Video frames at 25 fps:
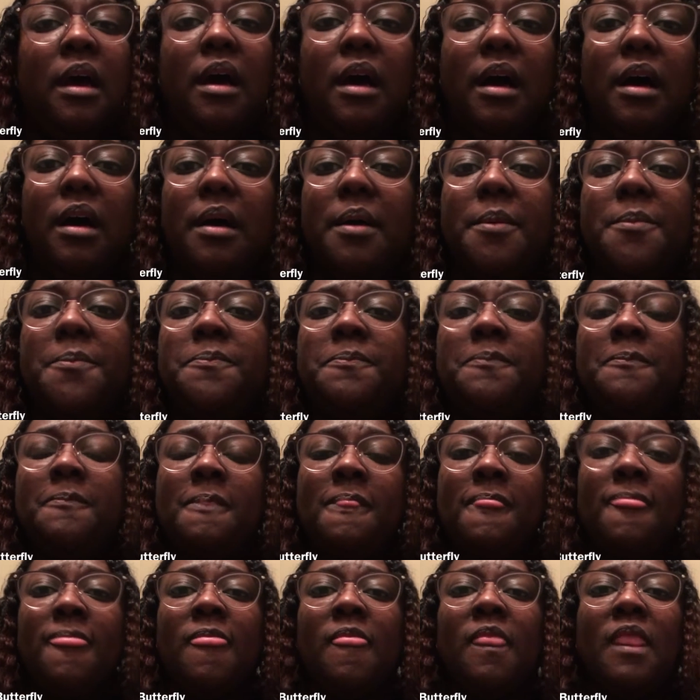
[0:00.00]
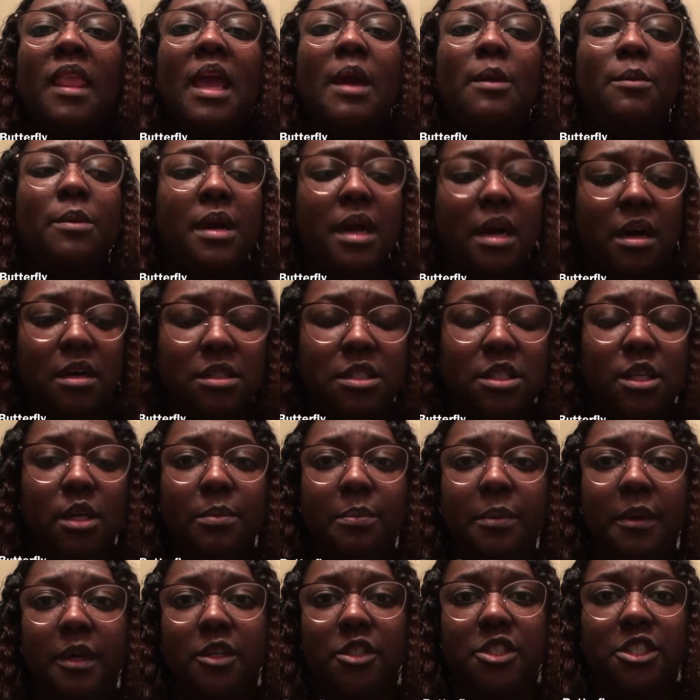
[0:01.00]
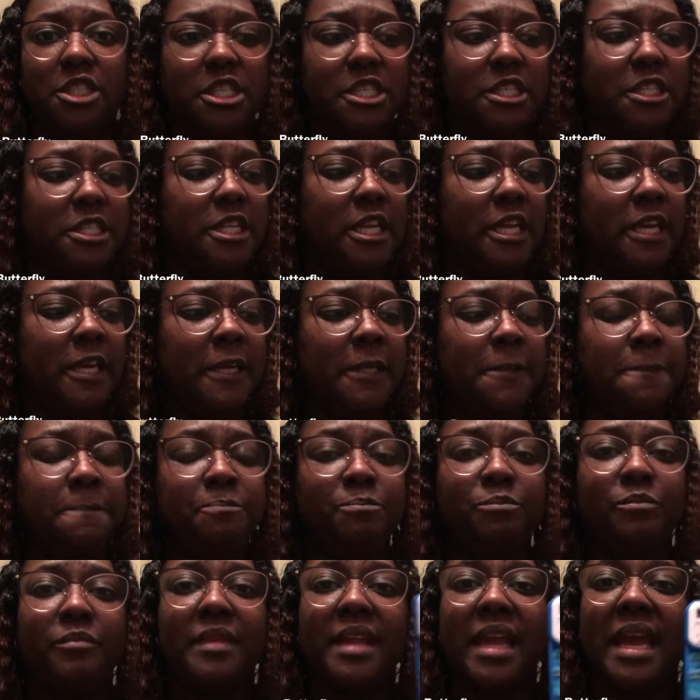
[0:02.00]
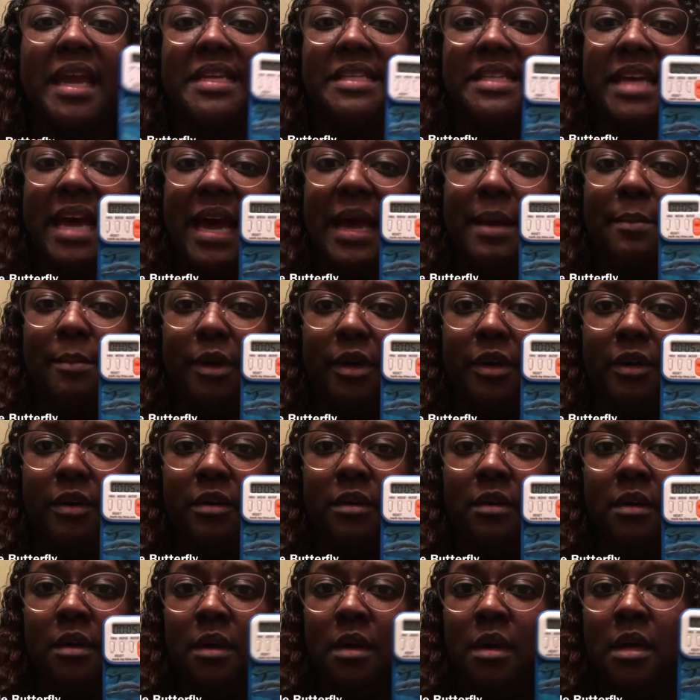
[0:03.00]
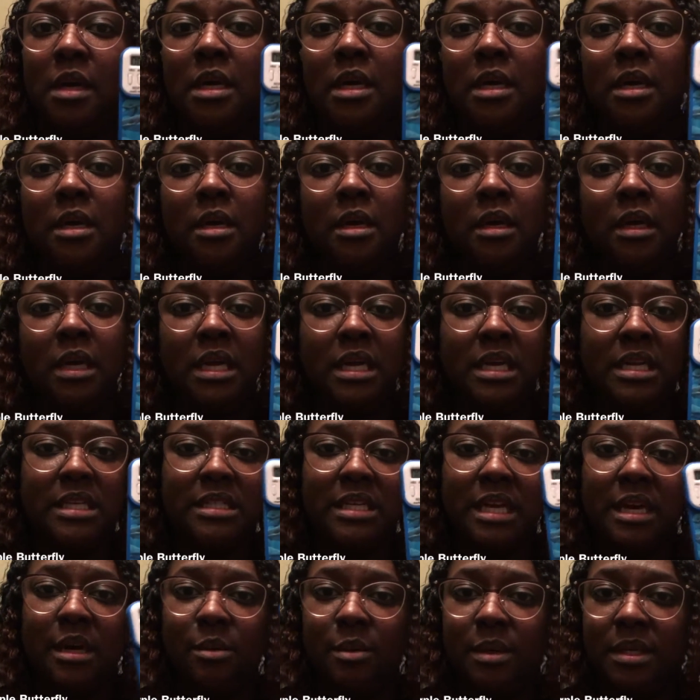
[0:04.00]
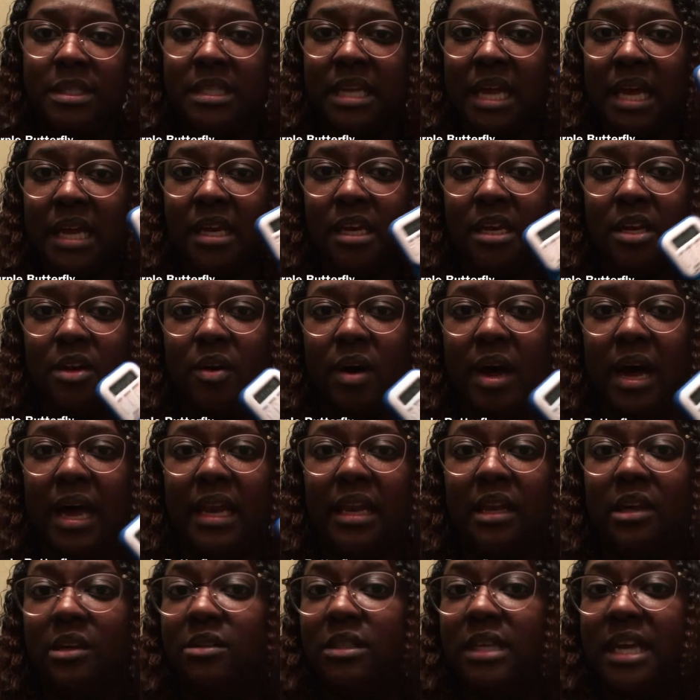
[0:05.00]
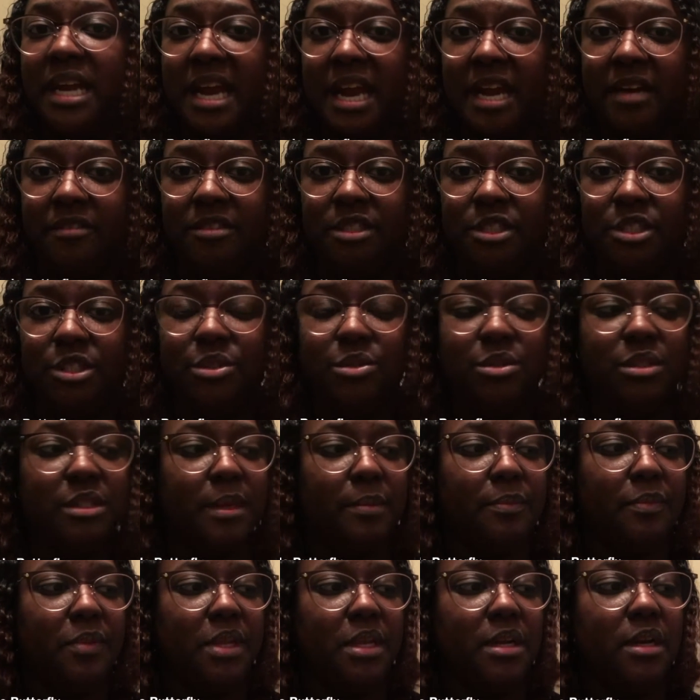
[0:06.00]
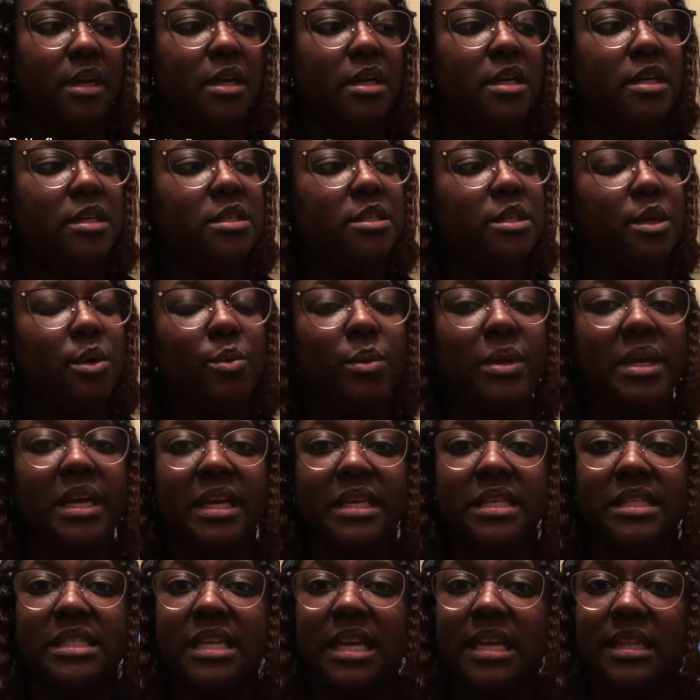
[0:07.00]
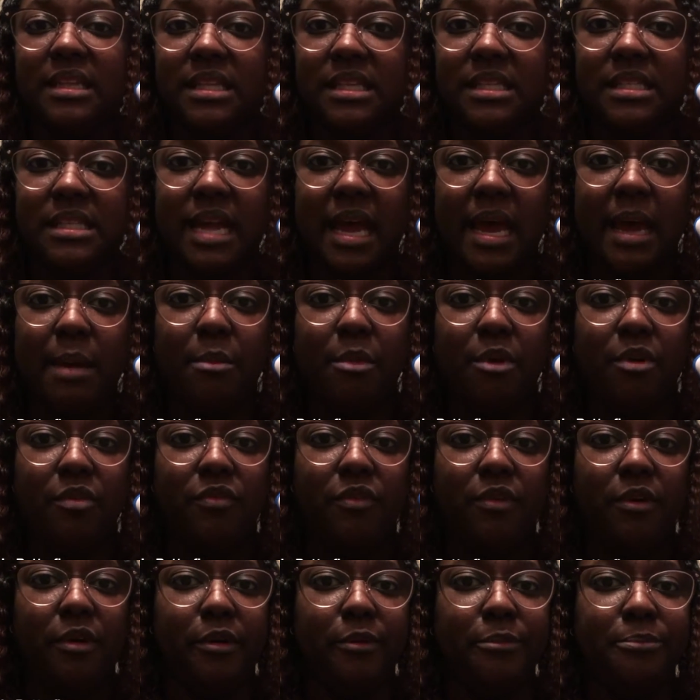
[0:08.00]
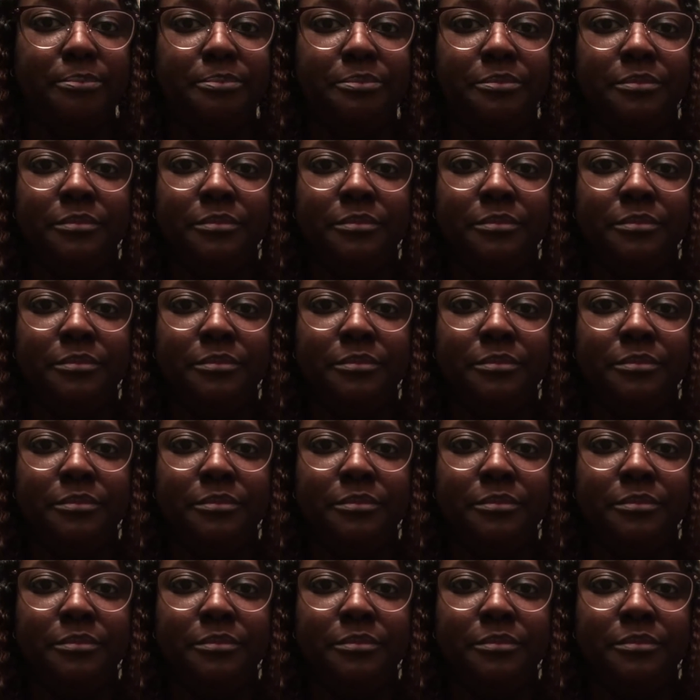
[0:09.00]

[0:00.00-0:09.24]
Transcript: And we also purchased a timer. Kids always like to know how long they have to do something, so we can set this timer for